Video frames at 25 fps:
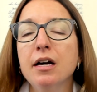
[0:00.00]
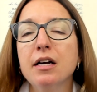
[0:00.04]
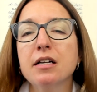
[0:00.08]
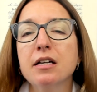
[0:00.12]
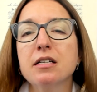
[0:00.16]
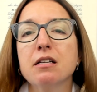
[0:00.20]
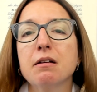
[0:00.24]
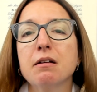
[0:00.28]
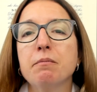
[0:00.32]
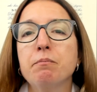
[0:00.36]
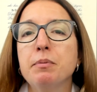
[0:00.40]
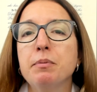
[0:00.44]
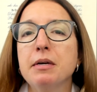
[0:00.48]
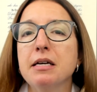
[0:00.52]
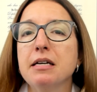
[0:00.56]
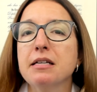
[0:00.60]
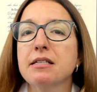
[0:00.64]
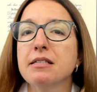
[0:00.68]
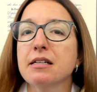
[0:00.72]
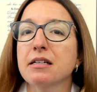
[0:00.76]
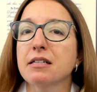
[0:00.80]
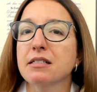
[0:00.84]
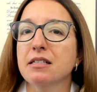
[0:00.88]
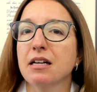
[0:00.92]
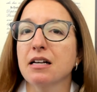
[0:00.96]
to be
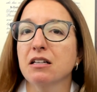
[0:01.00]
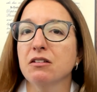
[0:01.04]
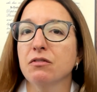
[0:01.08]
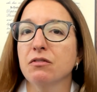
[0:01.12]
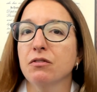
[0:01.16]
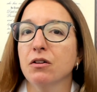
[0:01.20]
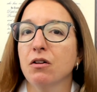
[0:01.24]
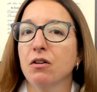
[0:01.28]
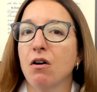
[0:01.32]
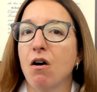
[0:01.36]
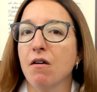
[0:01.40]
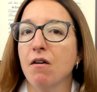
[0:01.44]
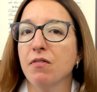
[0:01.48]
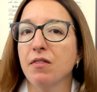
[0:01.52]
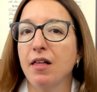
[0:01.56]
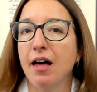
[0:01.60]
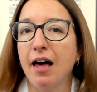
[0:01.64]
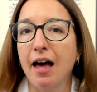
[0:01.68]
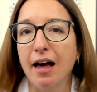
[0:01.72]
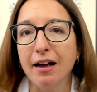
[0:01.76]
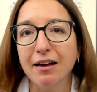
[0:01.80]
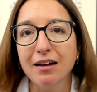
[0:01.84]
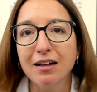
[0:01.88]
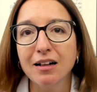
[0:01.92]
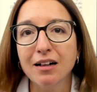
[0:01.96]
successful on the
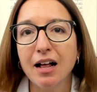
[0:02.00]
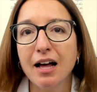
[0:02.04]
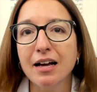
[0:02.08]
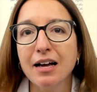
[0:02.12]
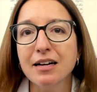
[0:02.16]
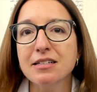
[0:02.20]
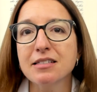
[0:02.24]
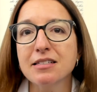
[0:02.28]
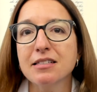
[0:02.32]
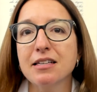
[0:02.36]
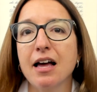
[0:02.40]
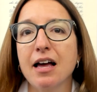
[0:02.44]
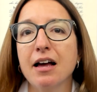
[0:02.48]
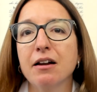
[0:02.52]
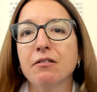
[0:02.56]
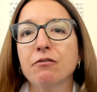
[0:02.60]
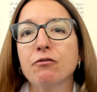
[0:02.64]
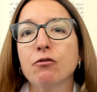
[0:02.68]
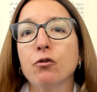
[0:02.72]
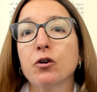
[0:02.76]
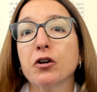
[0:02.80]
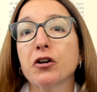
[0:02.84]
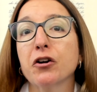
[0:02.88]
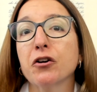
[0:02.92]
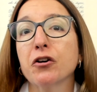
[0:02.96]
NCLEX and for
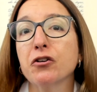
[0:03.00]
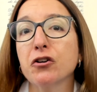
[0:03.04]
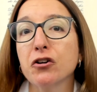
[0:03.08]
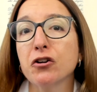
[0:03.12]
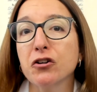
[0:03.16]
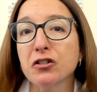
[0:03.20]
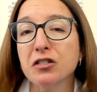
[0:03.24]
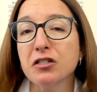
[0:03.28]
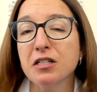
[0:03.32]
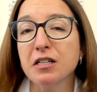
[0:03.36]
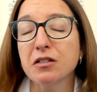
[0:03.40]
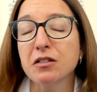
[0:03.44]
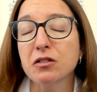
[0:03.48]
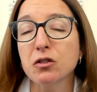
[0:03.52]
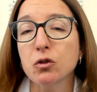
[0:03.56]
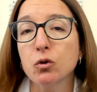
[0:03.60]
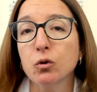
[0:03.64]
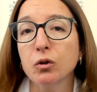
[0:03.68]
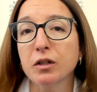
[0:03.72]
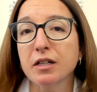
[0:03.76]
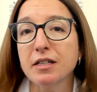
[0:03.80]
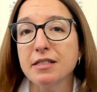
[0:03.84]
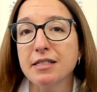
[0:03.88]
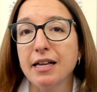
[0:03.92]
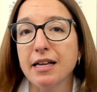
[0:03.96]
your nursing school
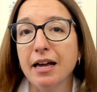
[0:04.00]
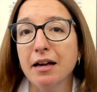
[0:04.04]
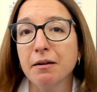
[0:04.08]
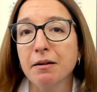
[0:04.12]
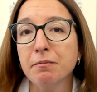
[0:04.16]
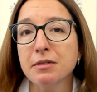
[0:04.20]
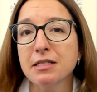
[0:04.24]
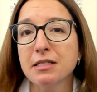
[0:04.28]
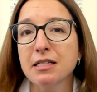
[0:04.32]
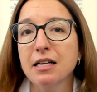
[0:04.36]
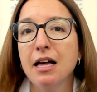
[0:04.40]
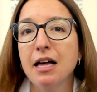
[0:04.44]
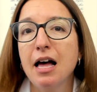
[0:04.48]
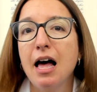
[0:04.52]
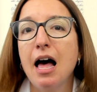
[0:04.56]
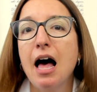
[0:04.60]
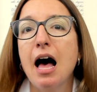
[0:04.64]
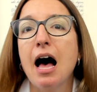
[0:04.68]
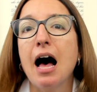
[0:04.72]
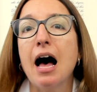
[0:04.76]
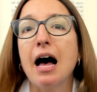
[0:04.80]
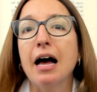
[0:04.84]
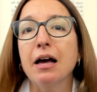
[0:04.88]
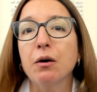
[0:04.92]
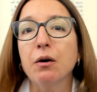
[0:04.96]
exams.
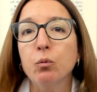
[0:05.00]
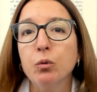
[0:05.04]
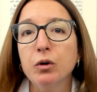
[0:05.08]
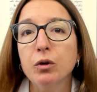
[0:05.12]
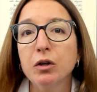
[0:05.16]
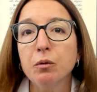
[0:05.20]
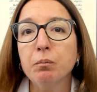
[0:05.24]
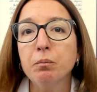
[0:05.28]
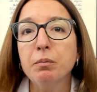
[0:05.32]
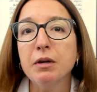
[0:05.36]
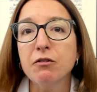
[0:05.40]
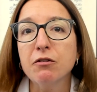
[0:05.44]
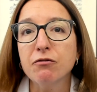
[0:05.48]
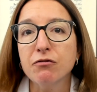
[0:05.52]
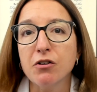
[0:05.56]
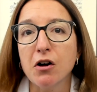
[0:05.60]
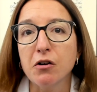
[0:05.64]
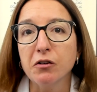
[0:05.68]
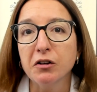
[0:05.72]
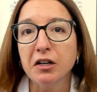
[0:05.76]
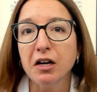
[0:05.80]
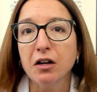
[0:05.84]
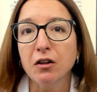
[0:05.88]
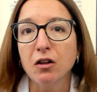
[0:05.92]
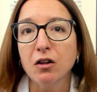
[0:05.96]
I will be
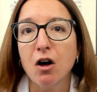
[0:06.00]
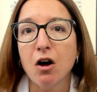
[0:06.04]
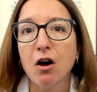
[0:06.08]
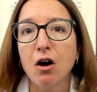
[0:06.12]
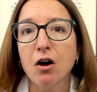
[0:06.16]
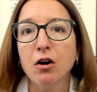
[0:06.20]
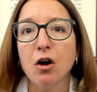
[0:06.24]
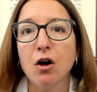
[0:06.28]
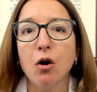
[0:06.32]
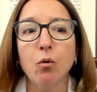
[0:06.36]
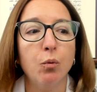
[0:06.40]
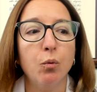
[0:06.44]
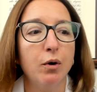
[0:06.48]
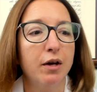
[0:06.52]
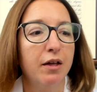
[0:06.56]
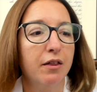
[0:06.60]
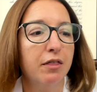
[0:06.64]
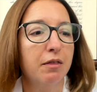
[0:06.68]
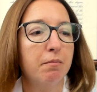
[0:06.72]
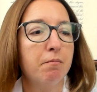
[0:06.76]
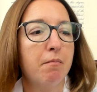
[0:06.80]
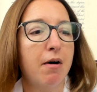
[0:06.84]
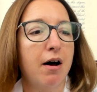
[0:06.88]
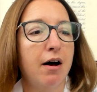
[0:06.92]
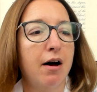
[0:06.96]
following along with
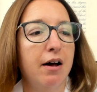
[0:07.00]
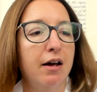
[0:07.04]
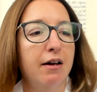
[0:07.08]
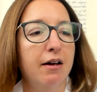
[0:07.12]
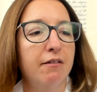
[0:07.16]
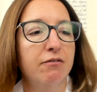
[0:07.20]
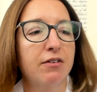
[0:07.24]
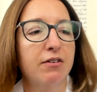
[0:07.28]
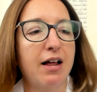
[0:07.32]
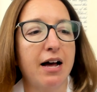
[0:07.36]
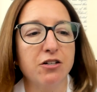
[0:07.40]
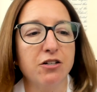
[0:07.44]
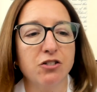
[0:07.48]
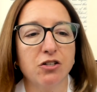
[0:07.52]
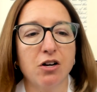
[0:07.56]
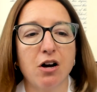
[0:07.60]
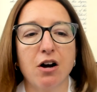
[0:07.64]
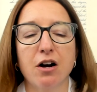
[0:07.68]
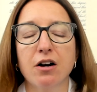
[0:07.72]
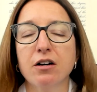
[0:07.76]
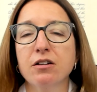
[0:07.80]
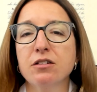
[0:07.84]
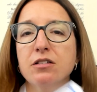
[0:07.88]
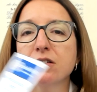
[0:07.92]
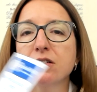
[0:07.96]
my
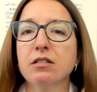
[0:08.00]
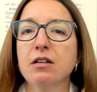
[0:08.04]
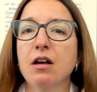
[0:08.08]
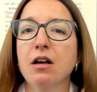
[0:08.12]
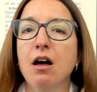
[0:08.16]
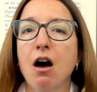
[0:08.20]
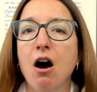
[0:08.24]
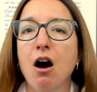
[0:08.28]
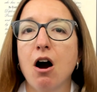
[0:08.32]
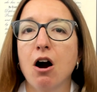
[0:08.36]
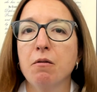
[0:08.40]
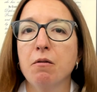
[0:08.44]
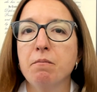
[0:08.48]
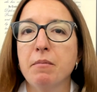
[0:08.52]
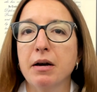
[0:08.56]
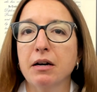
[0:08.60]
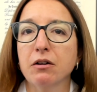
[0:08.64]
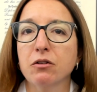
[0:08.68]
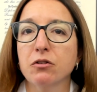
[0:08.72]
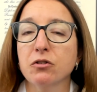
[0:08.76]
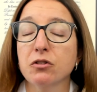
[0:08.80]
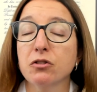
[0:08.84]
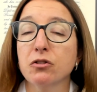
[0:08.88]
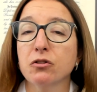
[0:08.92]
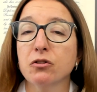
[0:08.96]
flashcards, our medical
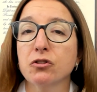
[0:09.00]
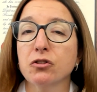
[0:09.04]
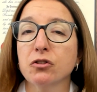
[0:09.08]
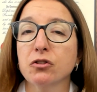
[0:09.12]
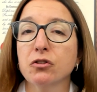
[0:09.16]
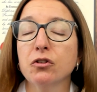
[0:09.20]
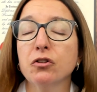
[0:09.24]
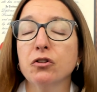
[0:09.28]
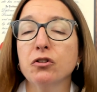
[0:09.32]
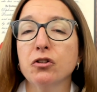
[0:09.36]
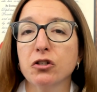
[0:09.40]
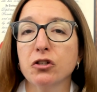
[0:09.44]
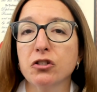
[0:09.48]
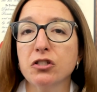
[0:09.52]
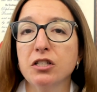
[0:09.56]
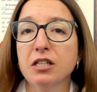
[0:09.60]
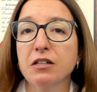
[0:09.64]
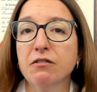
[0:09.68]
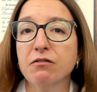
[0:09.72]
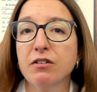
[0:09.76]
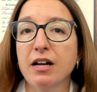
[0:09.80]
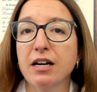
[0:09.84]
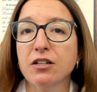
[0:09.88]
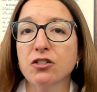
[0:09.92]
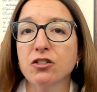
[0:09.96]
surgical nursing
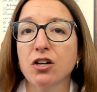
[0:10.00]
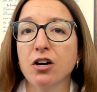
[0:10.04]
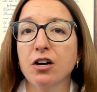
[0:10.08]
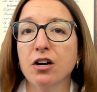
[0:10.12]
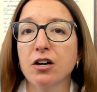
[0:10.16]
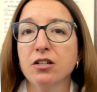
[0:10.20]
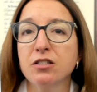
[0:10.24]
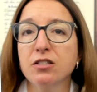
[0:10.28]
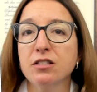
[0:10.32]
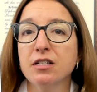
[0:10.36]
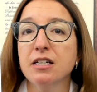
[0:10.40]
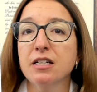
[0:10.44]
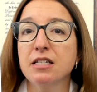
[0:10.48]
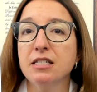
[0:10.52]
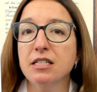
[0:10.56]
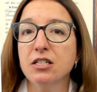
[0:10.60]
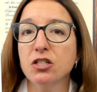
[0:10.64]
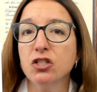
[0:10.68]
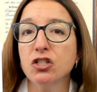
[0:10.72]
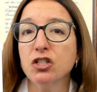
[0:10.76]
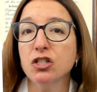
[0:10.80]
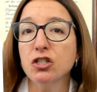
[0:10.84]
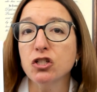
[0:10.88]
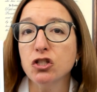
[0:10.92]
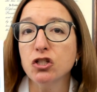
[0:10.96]
flashcards,
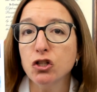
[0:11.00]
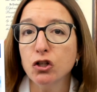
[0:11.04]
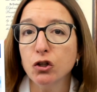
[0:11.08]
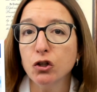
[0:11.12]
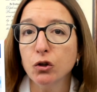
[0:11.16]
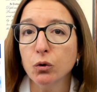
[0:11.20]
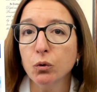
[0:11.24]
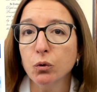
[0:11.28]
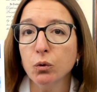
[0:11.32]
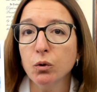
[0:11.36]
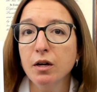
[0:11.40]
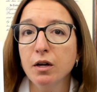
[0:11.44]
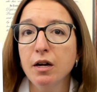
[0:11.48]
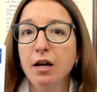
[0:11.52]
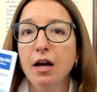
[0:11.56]
edition two.